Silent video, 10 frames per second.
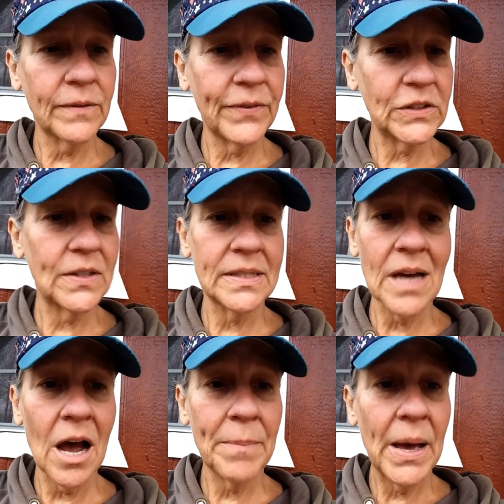to fill to the
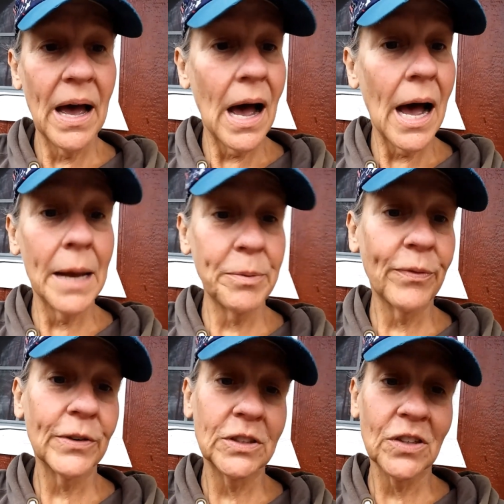top. I
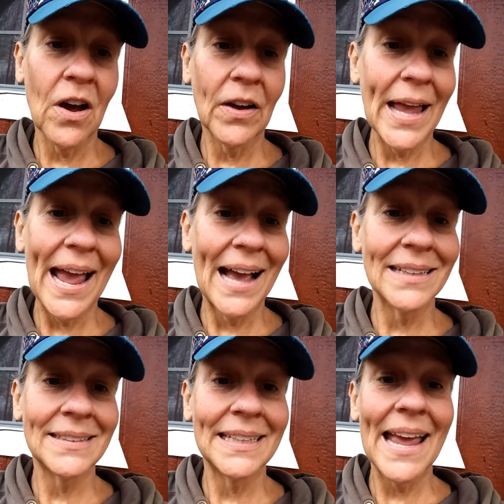prefer stock
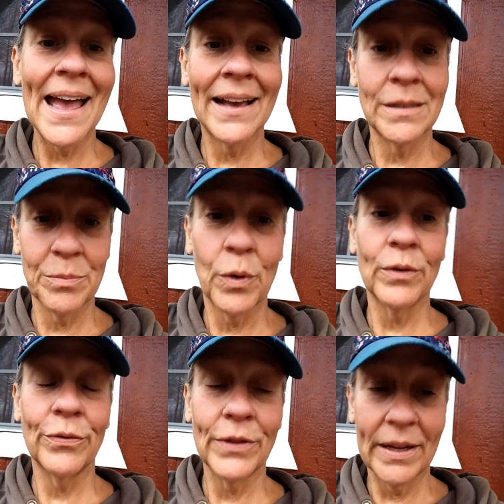as it adds more
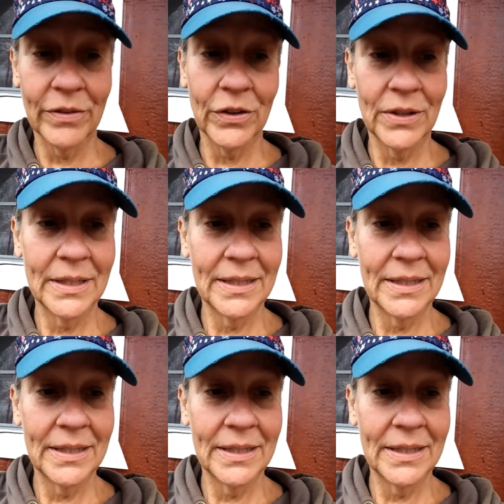flavor.